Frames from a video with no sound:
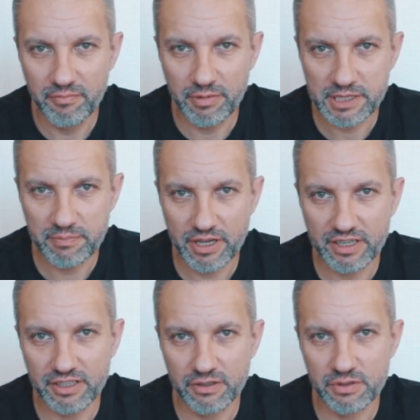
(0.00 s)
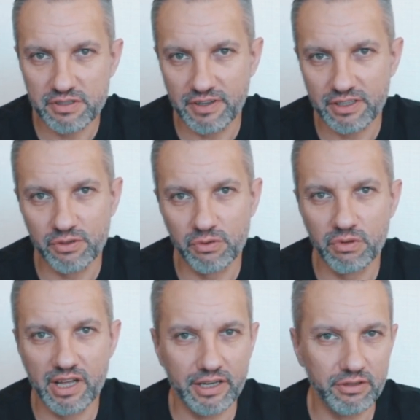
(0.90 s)
perspectives what you
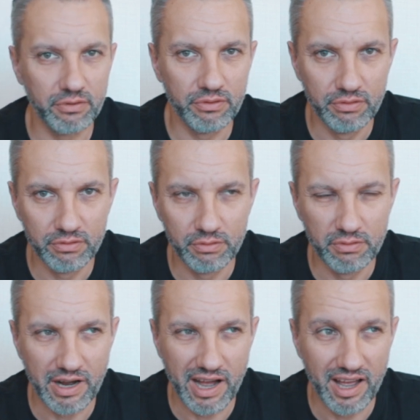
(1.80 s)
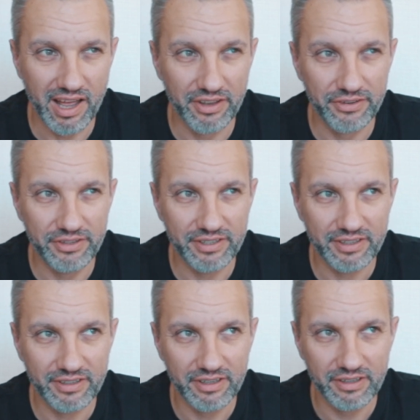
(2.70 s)
like to do and
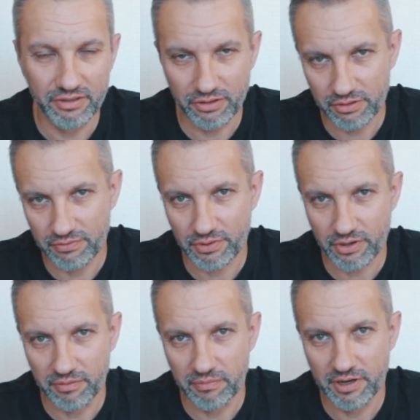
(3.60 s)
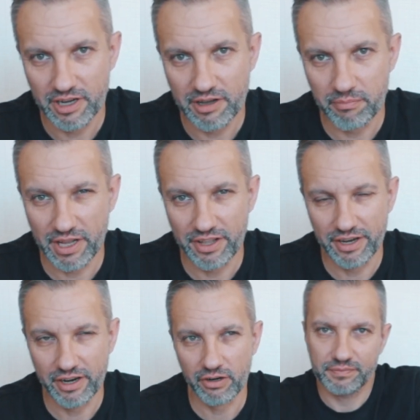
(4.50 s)
not from
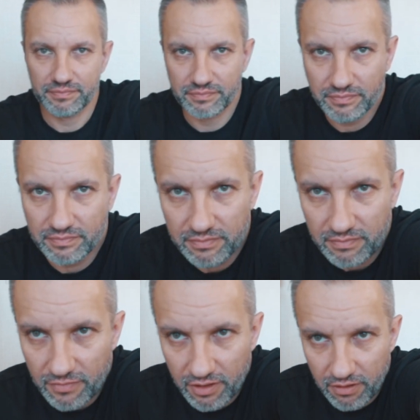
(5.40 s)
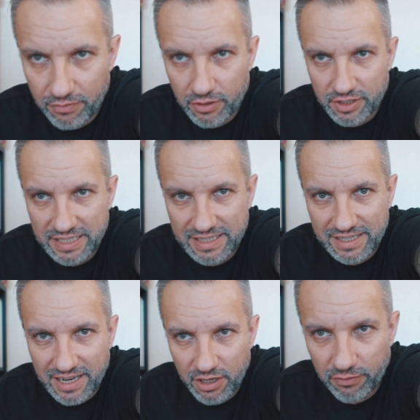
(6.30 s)
money only. Of course, it's
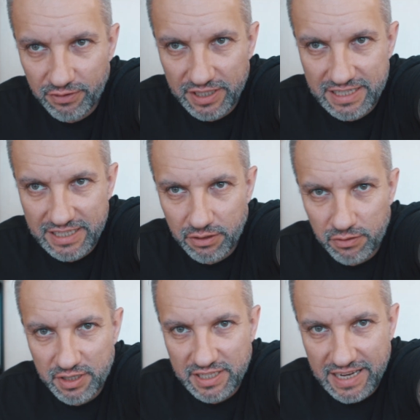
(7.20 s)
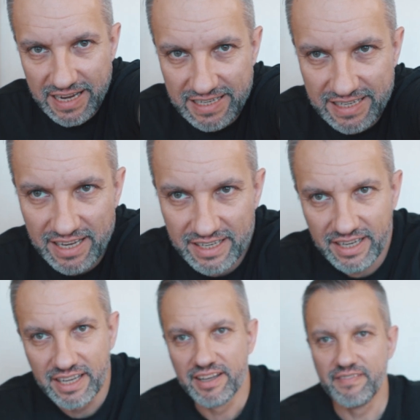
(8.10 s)
kind of easy to say that
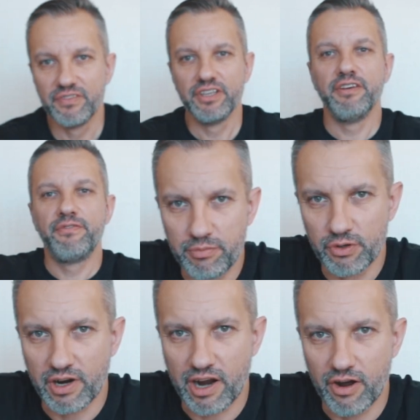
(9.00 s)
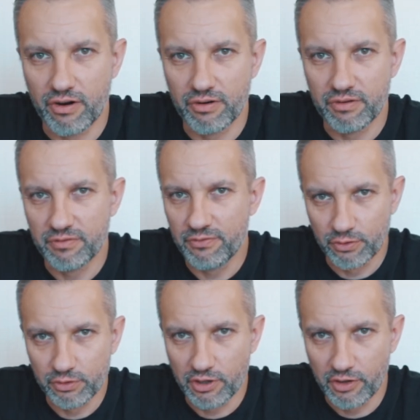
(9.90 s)
if you have
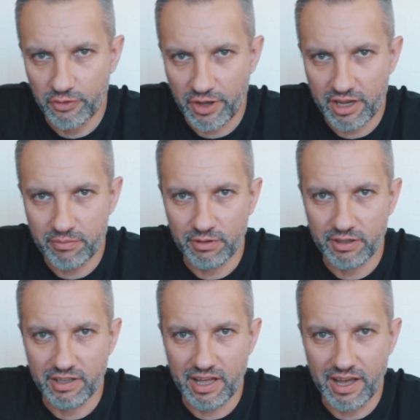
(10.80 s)
food on table